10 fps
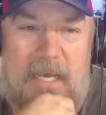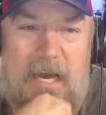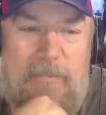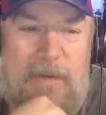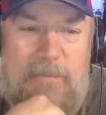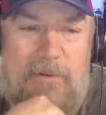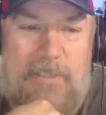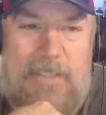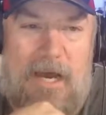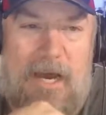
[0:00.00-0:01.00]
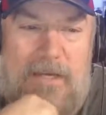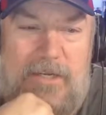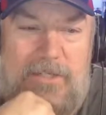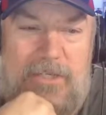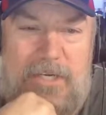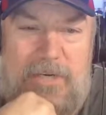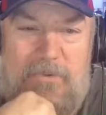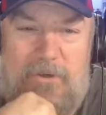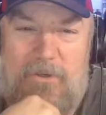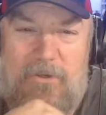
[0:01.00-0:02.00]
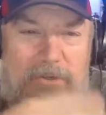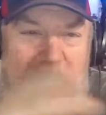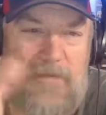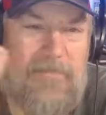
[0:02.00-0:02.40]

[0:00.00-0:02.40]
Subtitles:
comic book talk, just a general